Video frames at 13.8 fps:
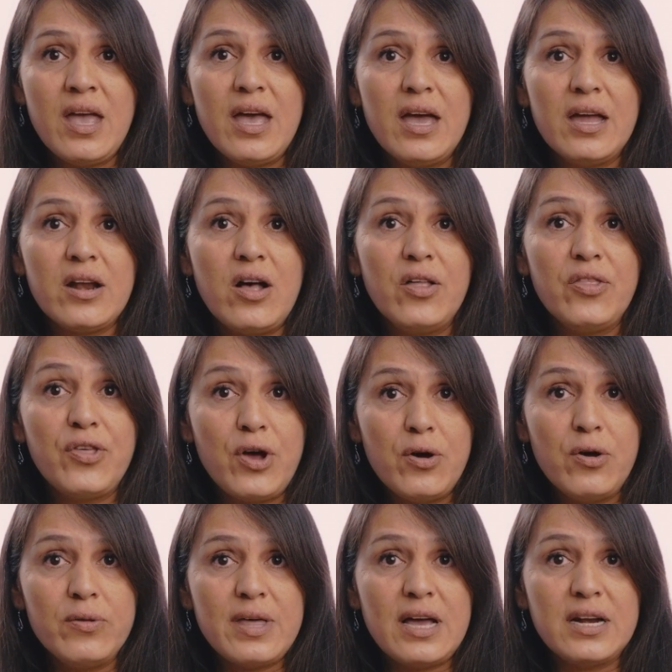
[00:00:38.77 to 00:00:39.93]
And
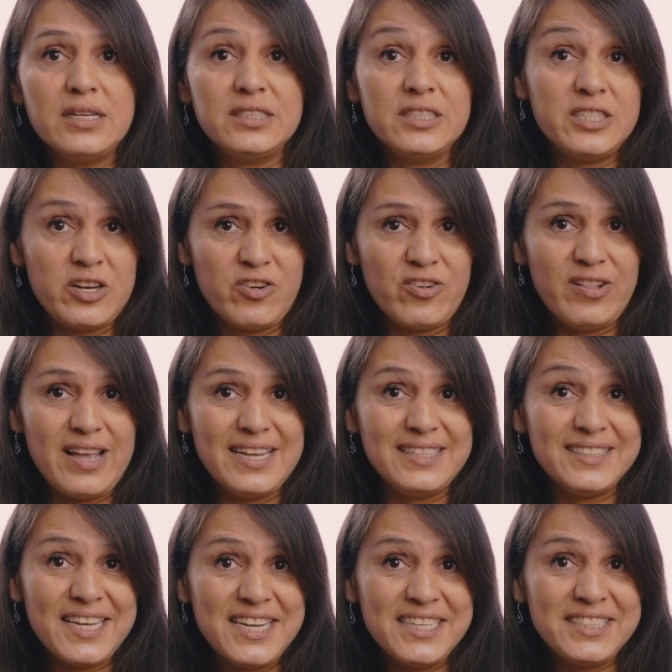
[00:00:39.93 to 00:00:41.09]
although that is a
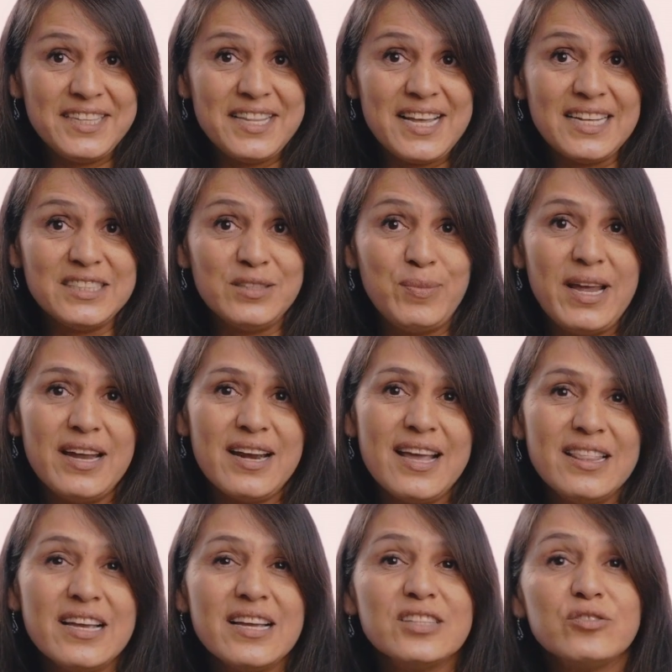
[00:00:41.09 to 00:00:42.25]
generalization that's made, I
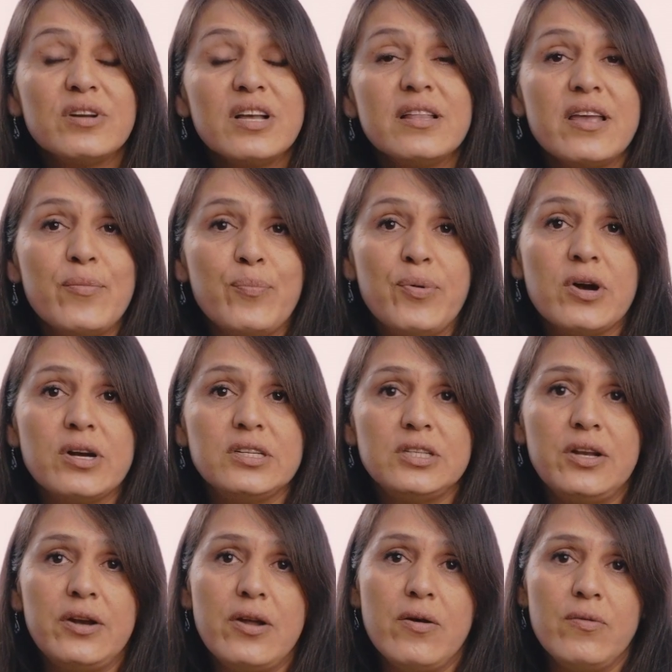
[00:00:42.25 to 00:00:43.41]
think it's really important
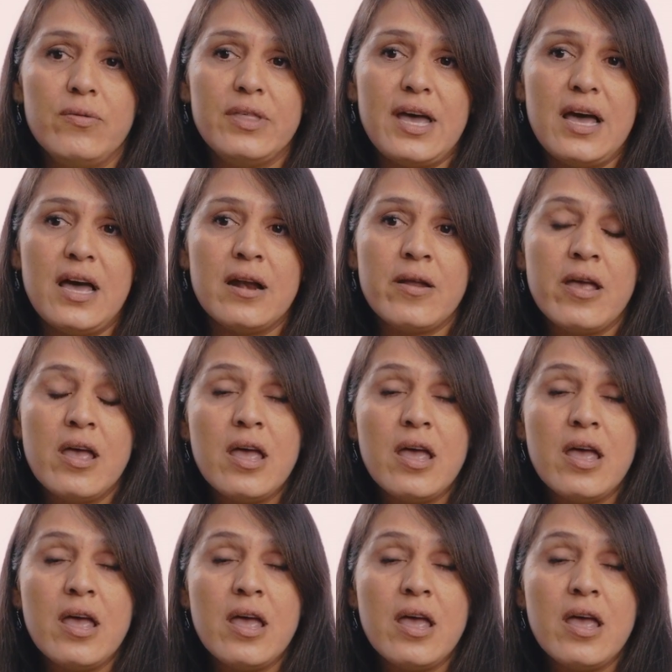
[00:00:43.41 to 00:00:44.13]
to note that